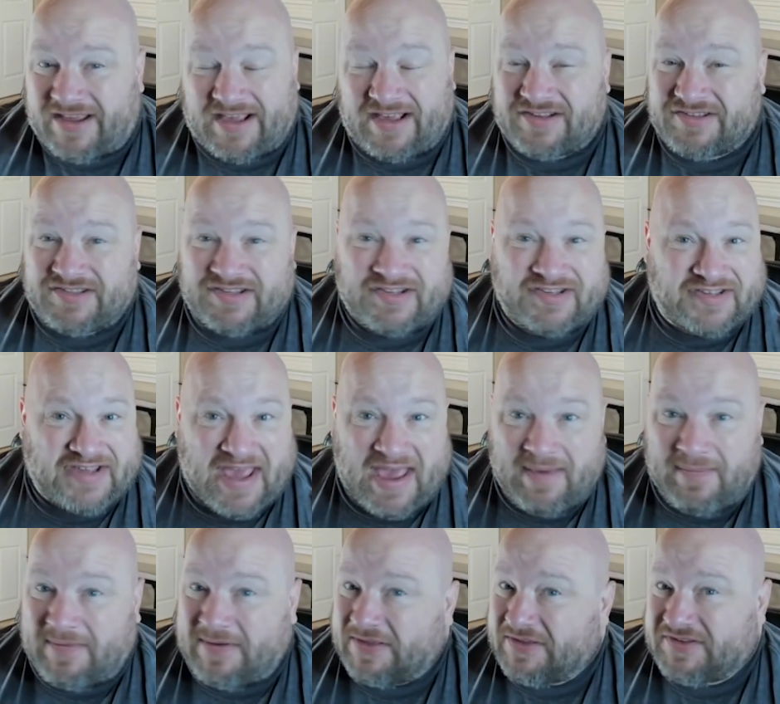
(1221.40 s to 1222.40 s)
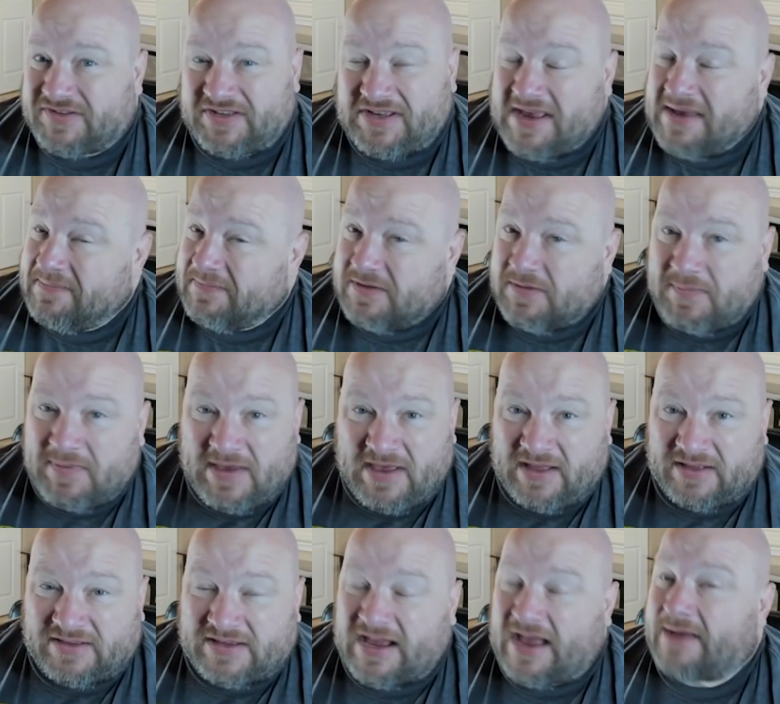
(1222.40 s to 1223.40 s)
as this game can seem to be
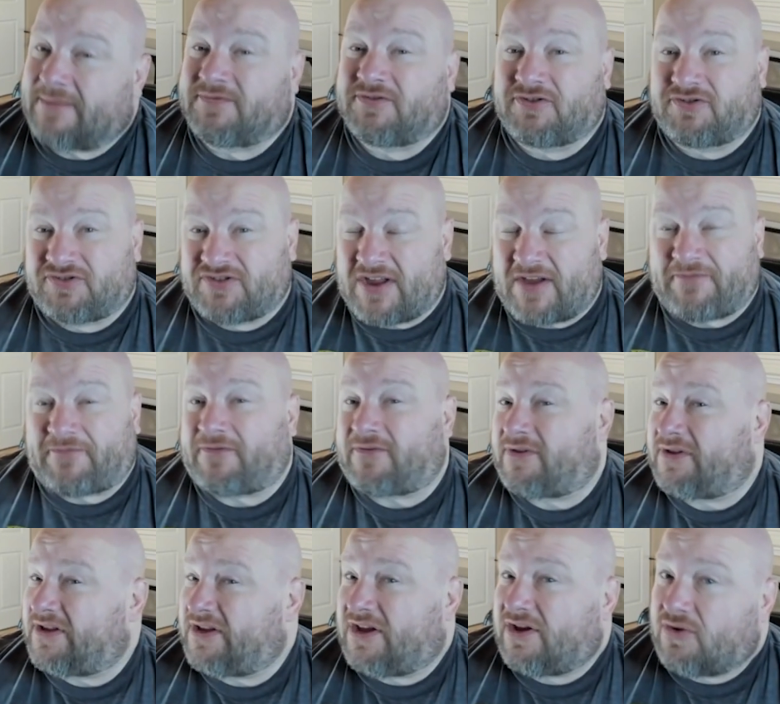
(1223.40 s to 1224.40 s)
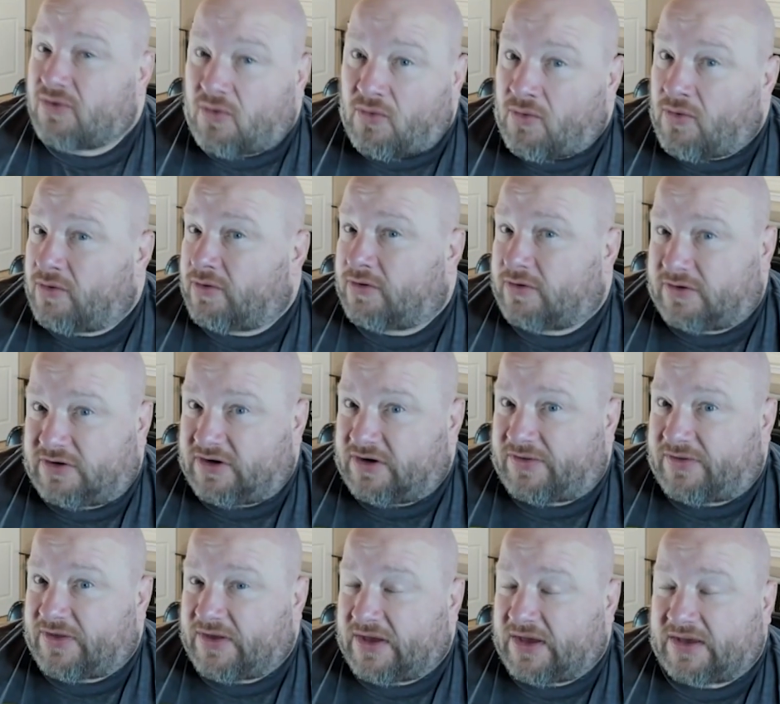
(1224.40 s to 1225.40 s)
at times, there's definitely an order to
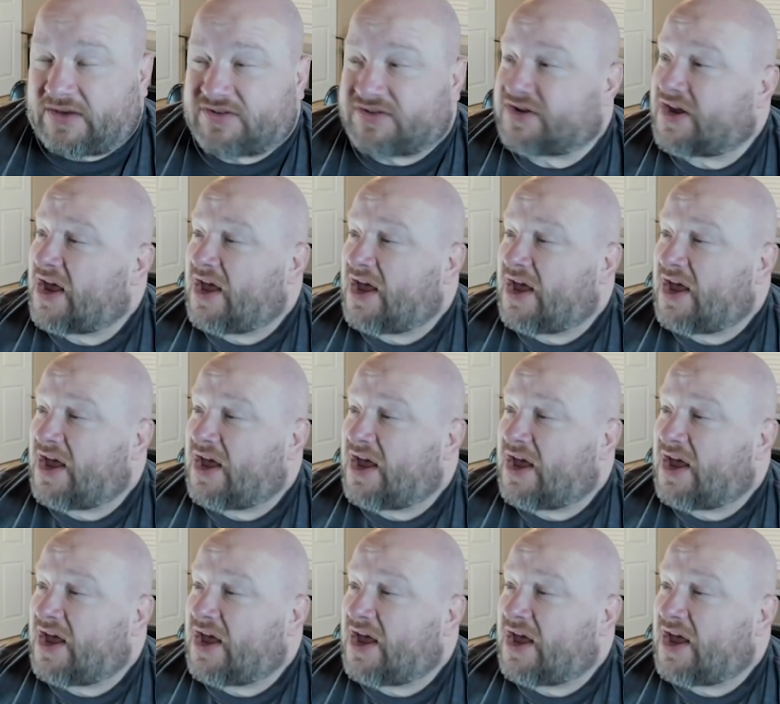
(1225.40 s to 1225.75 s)
things.